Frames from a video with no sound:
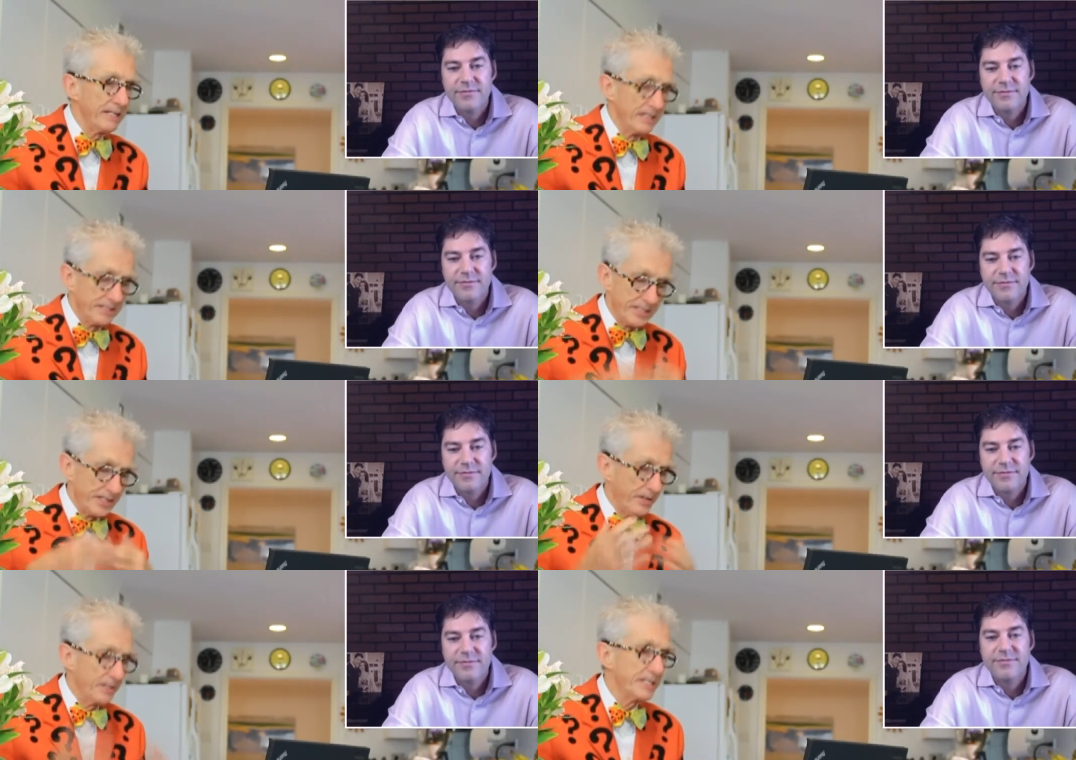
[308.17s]

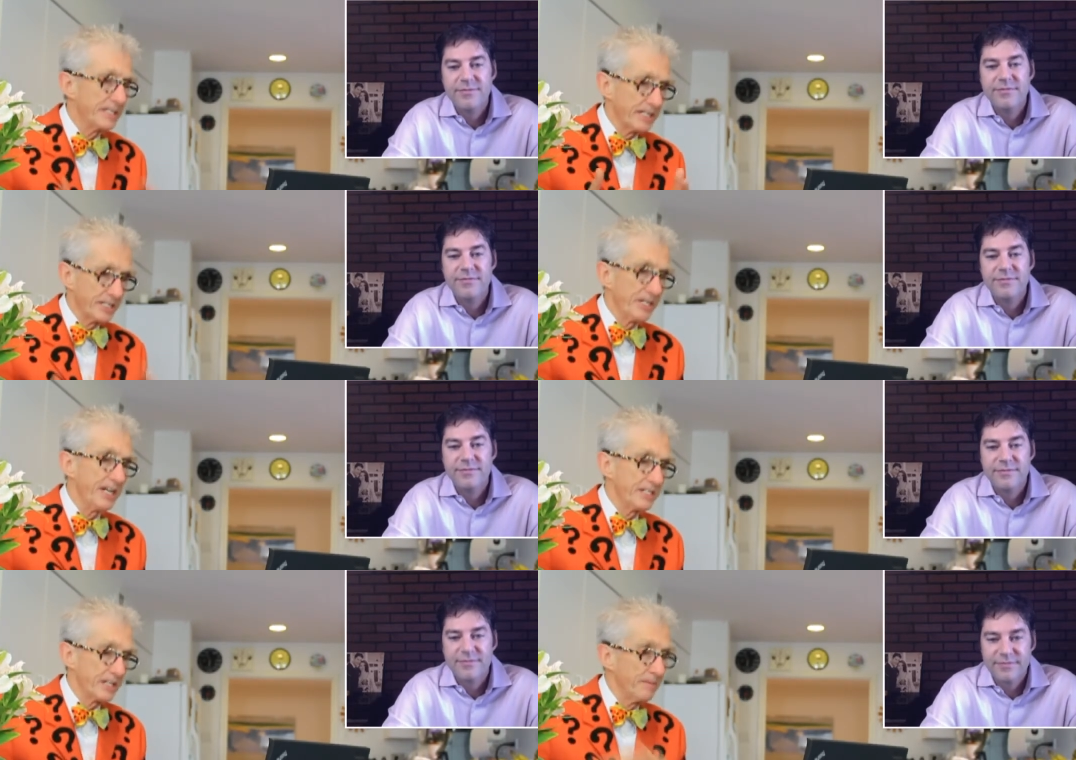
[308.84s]
Speaker 1: Securities and
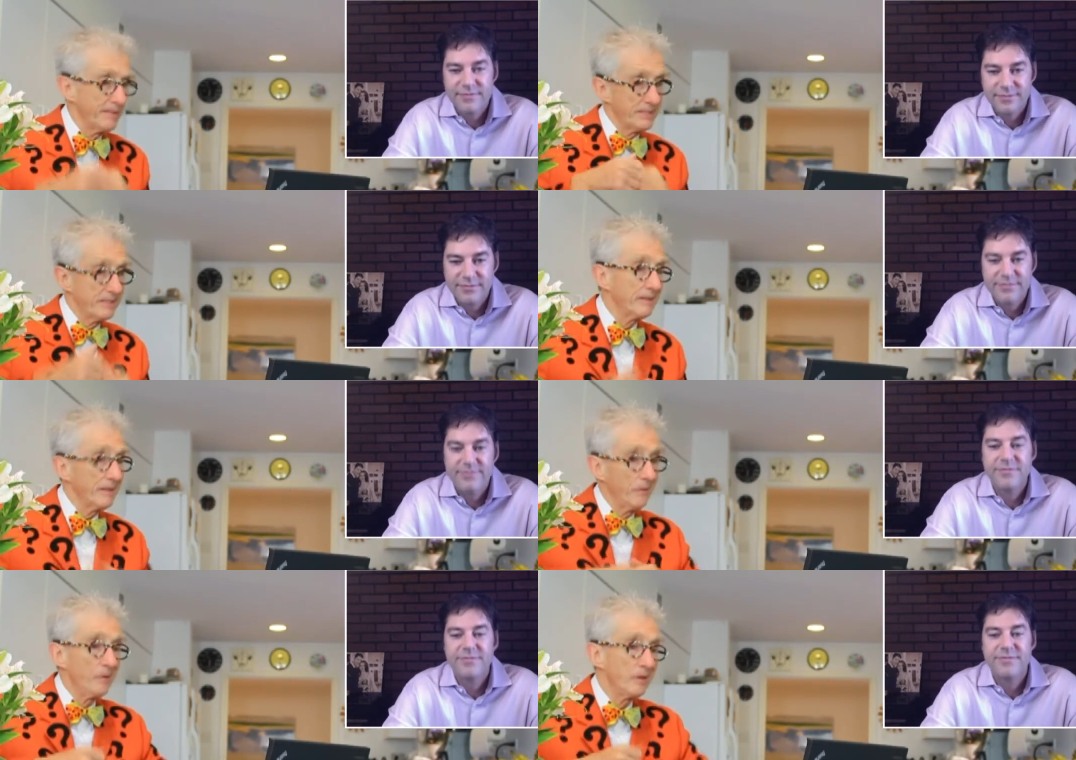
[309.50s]
Exchange Commission, you
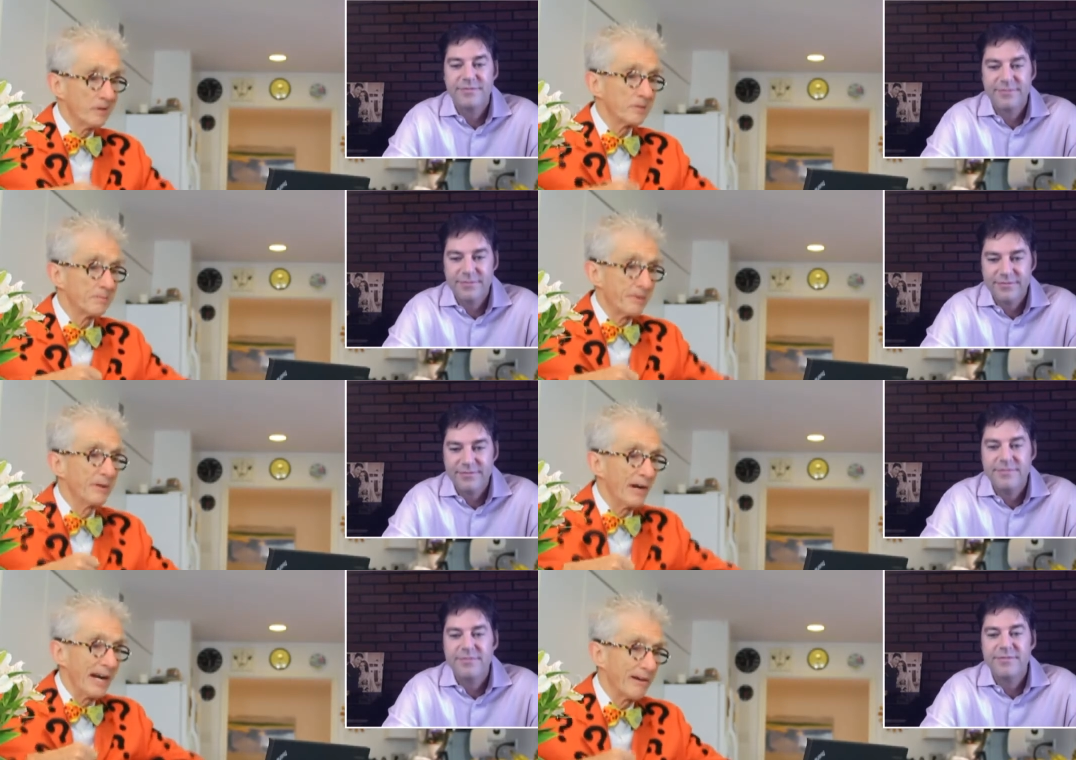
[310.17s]
know, one of those
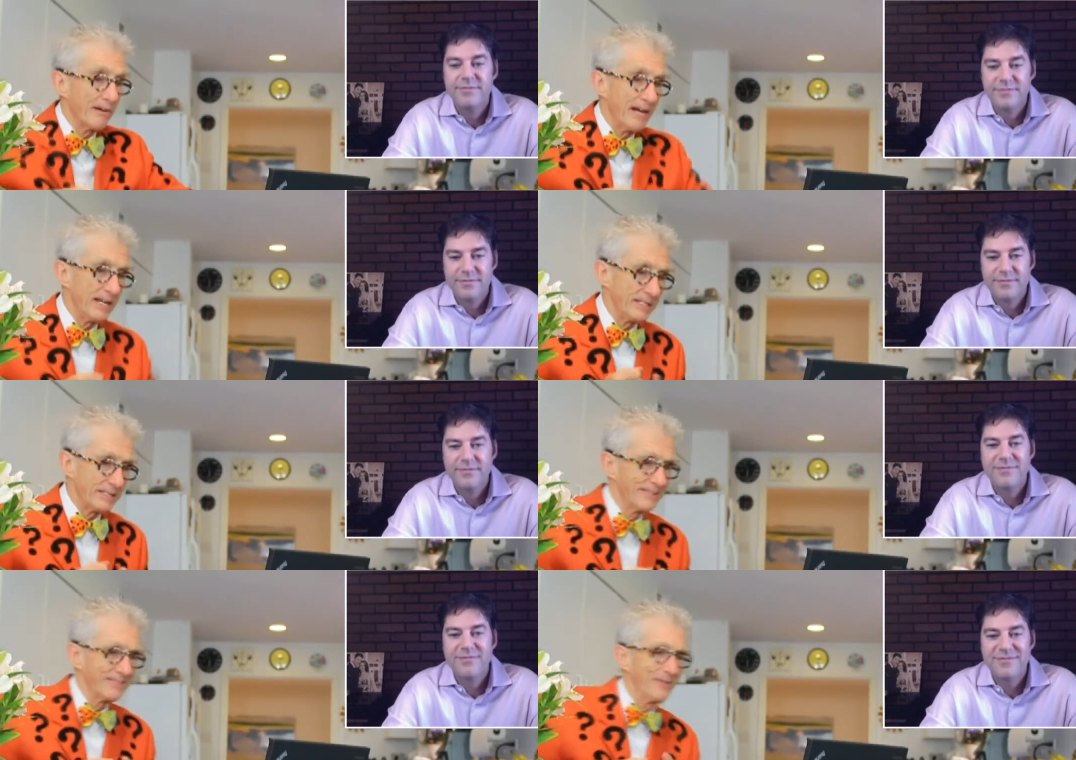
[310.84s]

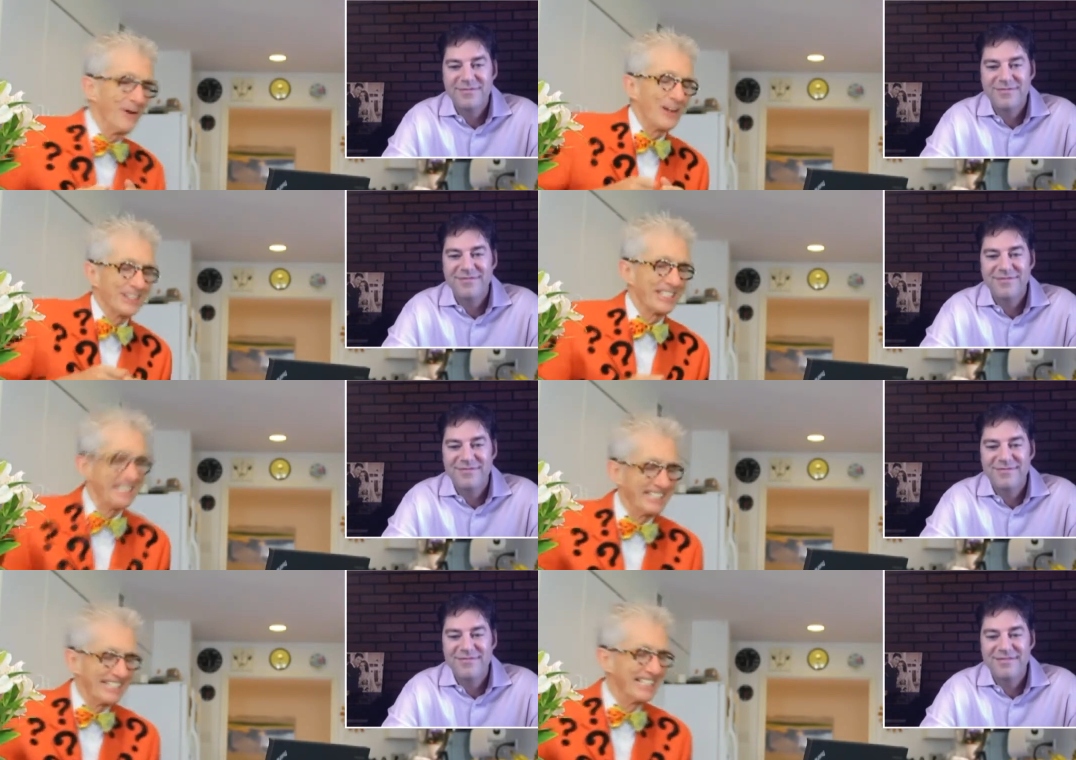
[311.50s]
bureaucrats in
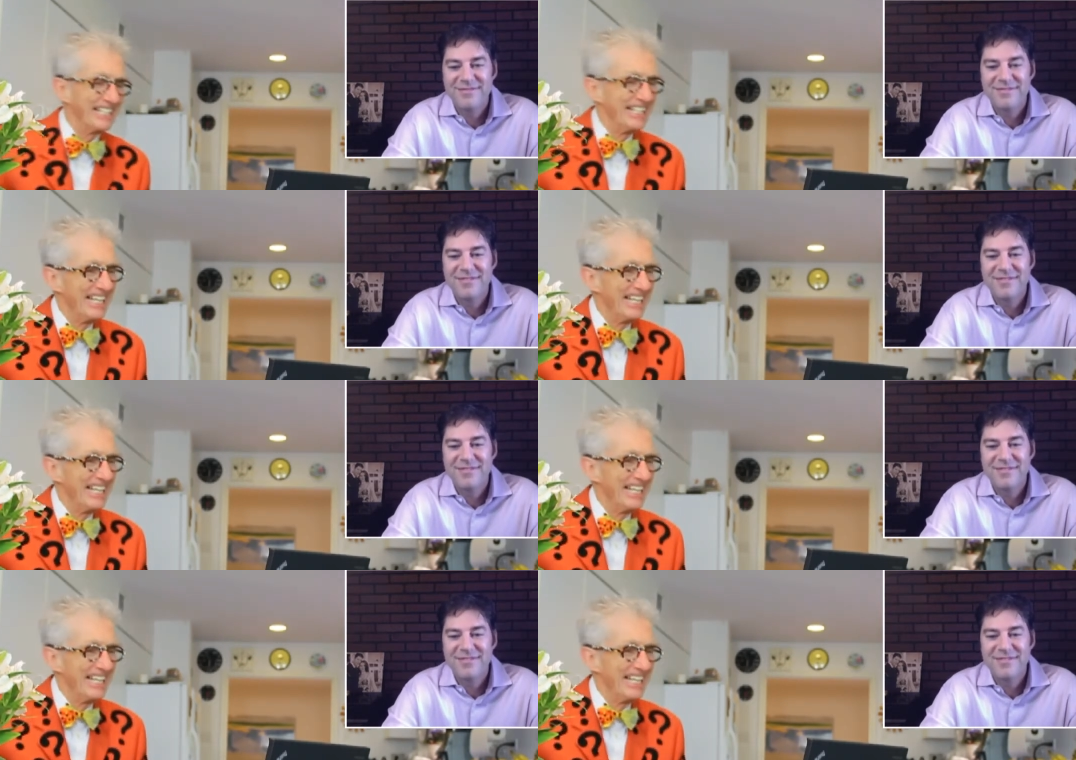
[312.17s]
Washington,